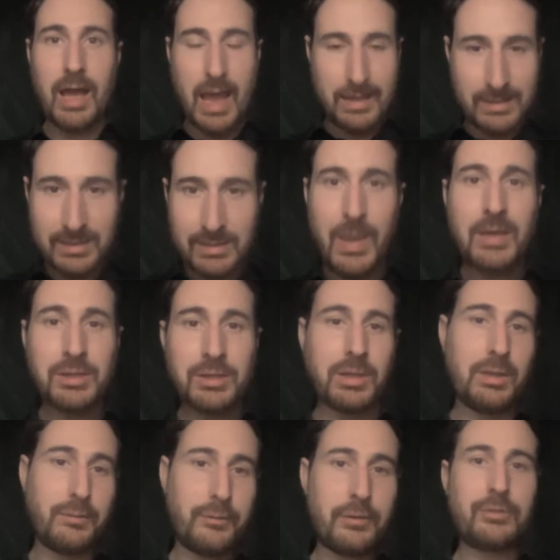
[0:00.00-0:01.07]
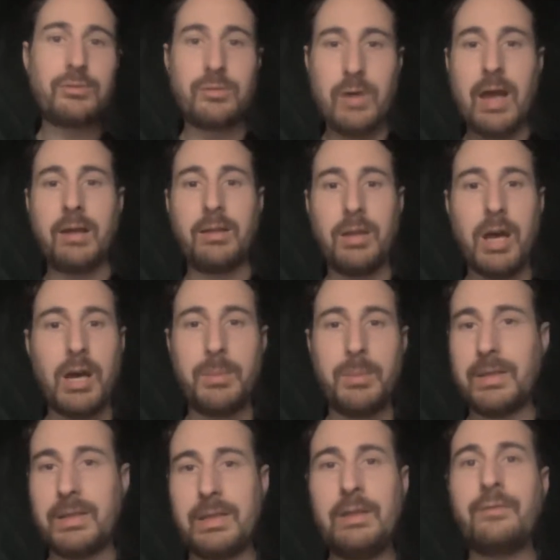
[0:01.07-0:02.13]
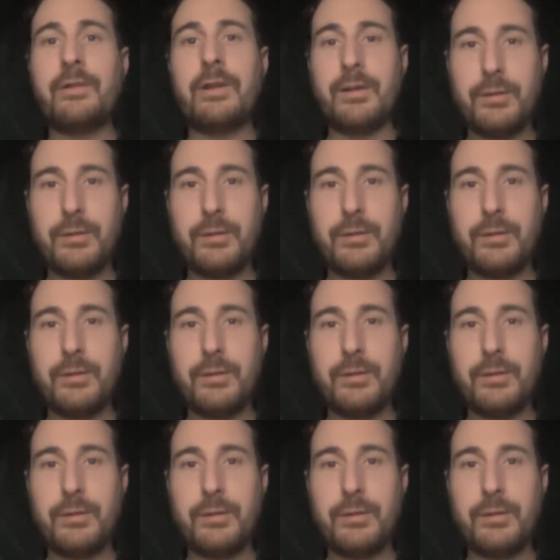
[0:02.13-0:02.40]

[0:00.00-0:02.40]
especially if it's trial law, but even